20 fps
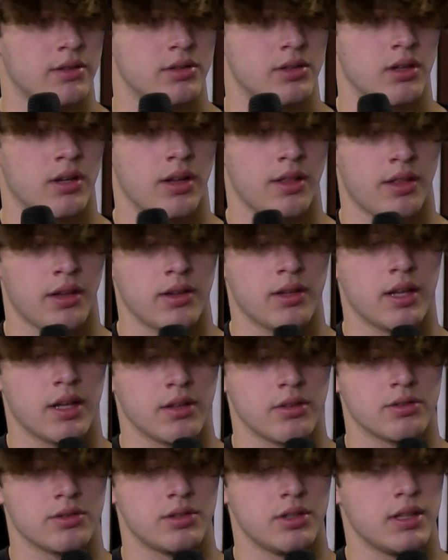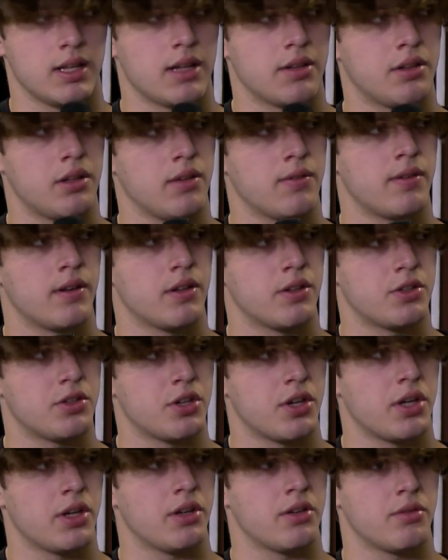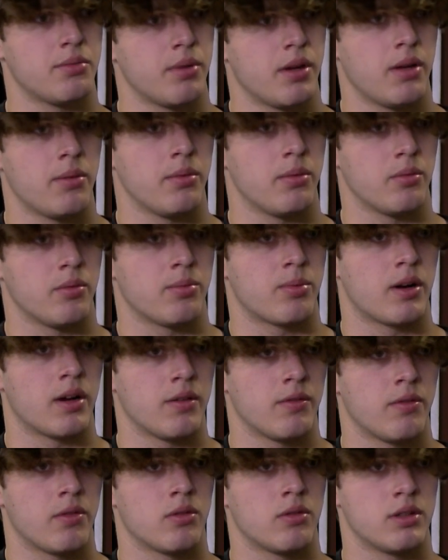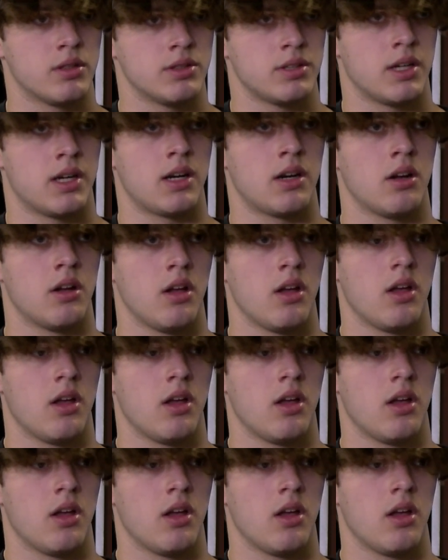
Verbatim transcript: So I think that you'll see that defense change maybe with Brian Flores there,